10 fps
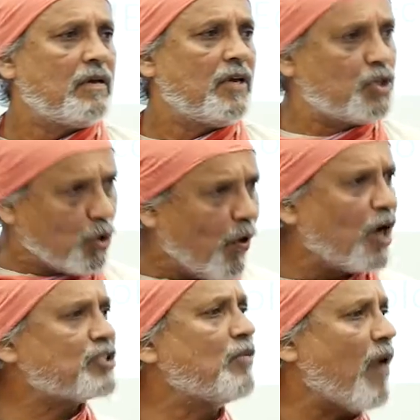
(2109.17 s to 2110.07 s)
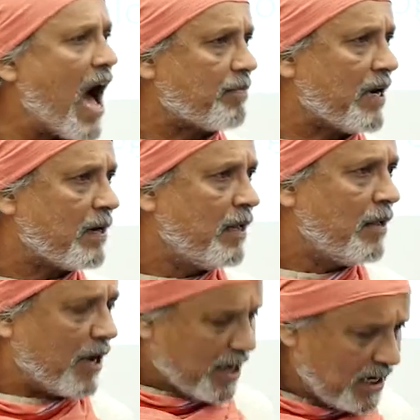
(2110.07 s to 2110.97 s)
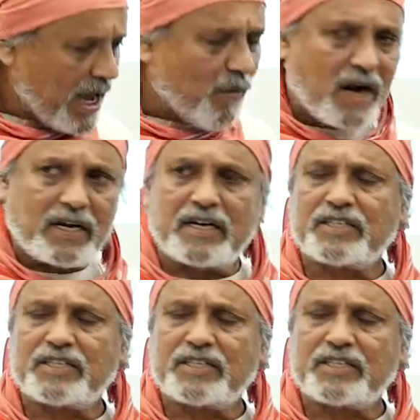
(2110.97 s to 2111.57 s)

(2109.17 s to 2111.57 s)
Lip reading: Issue was environment, but India wanted